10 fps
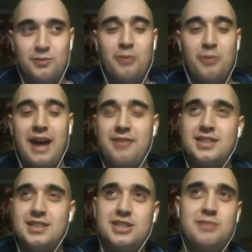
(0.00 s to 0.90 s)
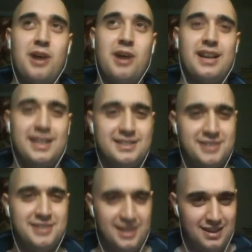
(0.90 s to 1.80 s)
we haven't touched upon
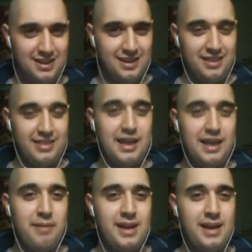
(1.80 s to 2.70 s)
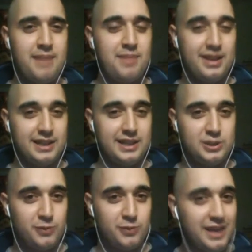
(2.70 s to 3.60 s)
is the inability
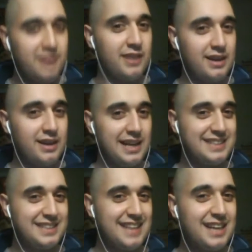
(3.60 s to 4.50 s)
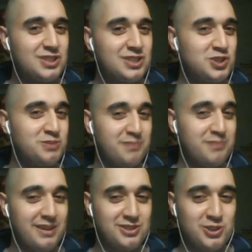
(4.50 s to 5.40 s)
to even. Is that a
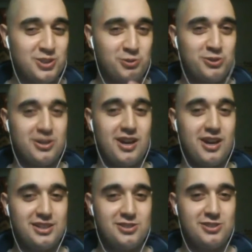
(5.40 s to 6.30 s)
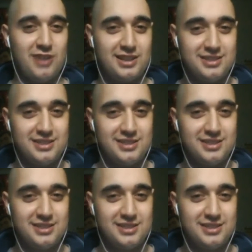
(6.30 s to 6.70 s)
mere social construct?